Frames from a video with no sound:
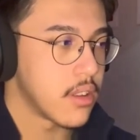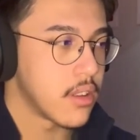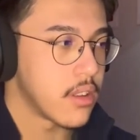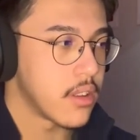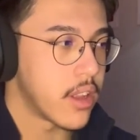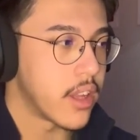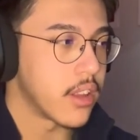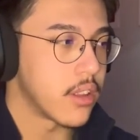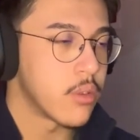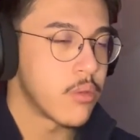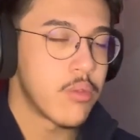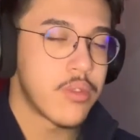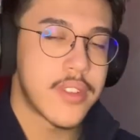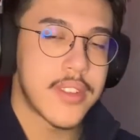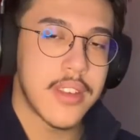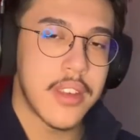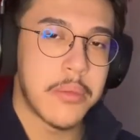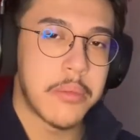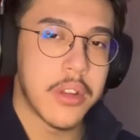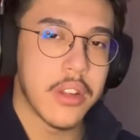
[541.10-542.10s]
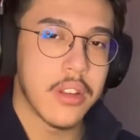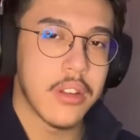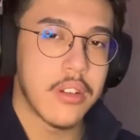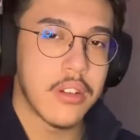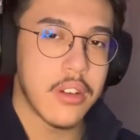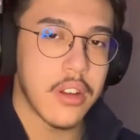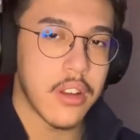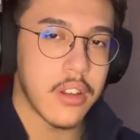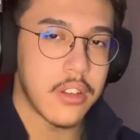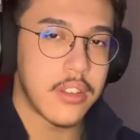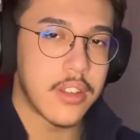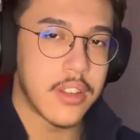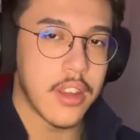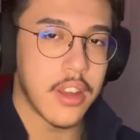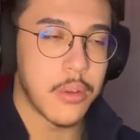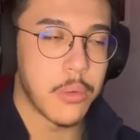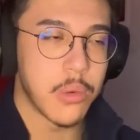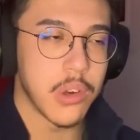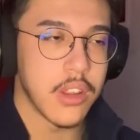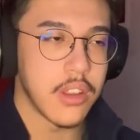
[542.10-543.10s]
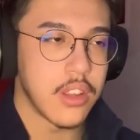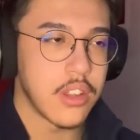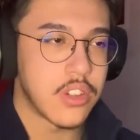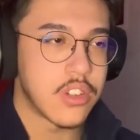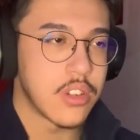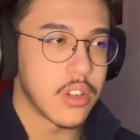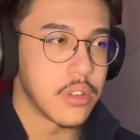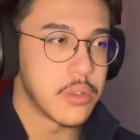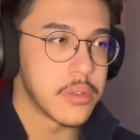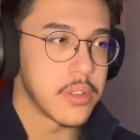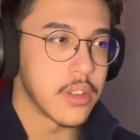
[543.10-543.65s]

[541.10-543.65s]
Like, they're similar and get what they chose